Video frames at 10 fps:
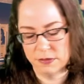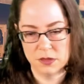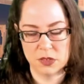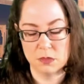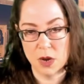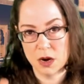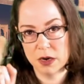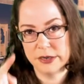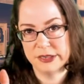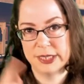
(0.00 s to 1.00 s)
So
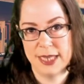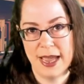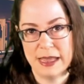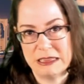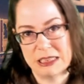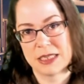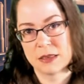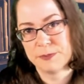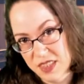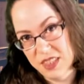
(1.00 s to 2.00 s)
Mara
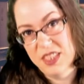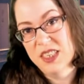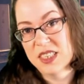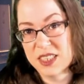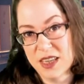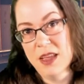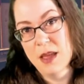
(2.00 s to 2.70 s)
decides this